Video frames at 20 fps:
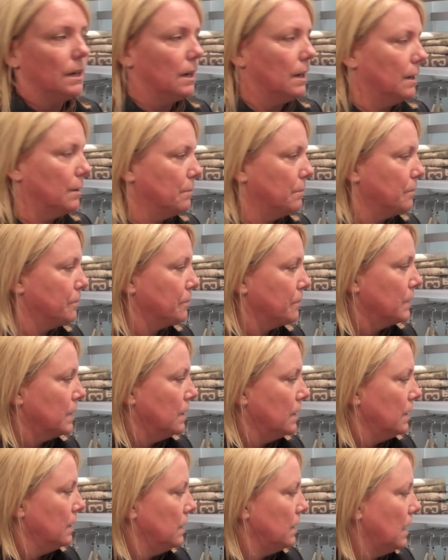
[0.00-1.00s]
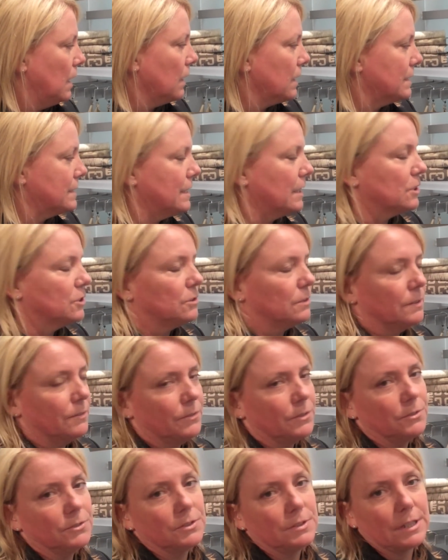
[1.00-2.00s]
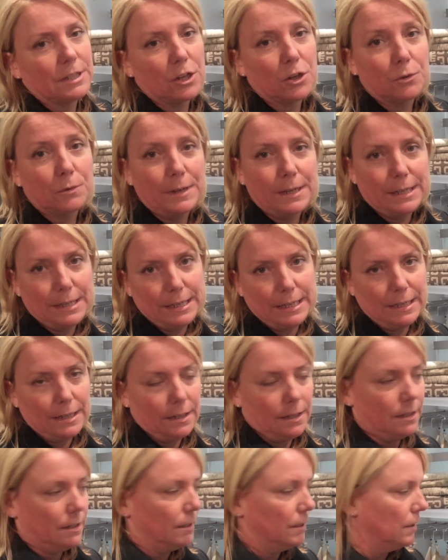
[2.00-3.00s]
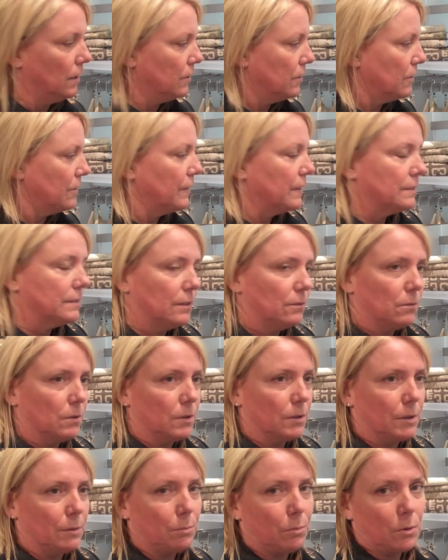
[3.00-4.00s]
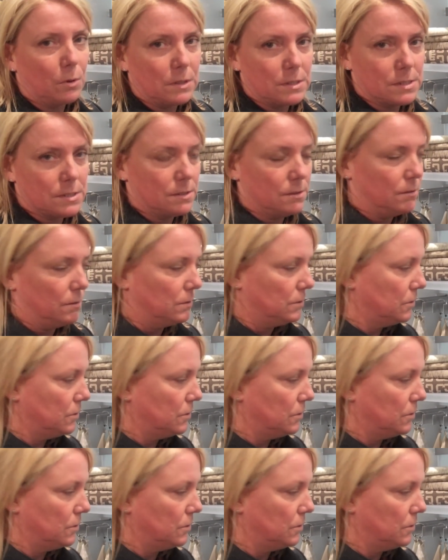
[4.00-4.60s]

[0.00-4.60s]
um, architectural influence, like a Greek key and other things that were important to,